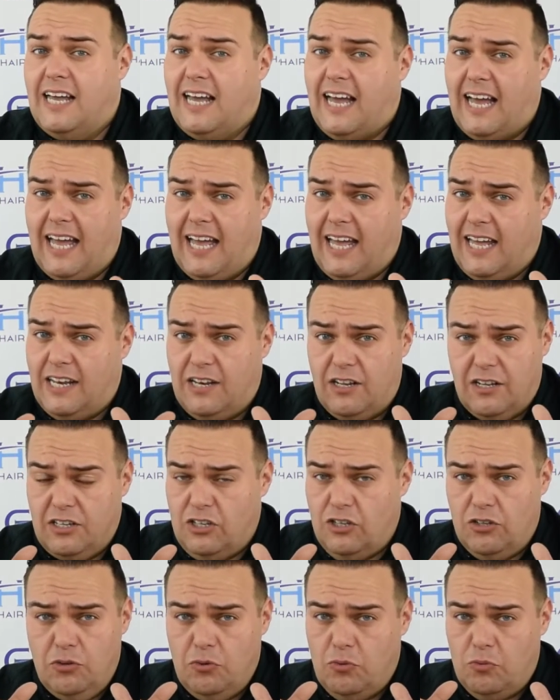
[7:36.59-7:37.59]
and
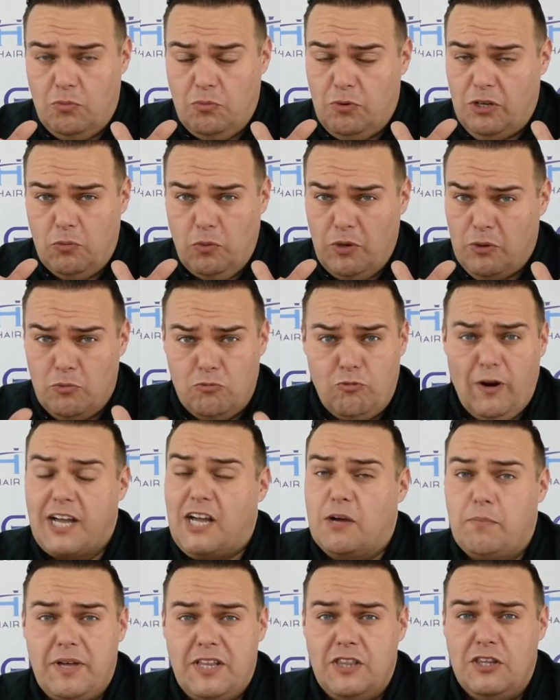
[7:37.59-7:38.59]
we
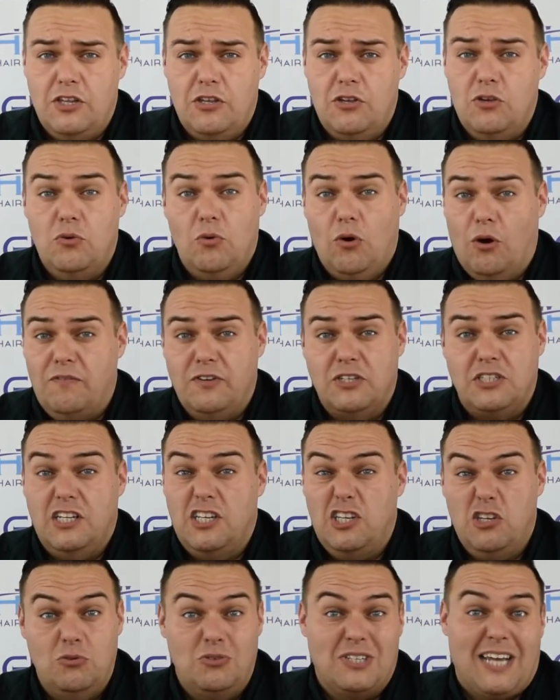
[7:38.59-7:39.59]
recommend that you obviously
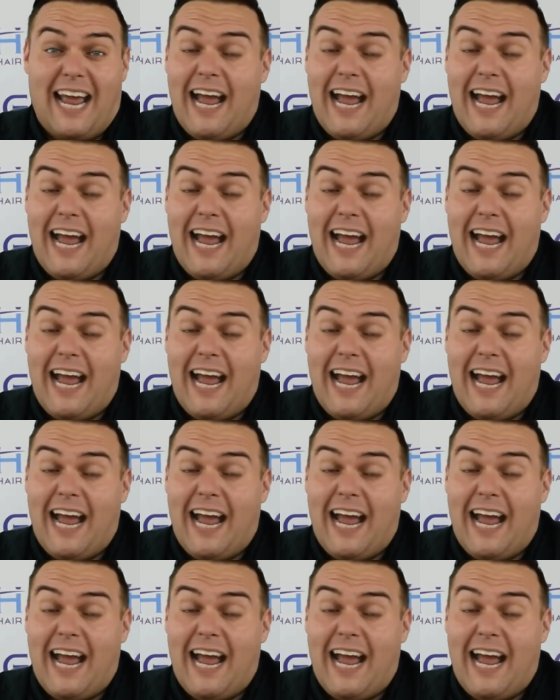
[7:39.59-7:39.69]
use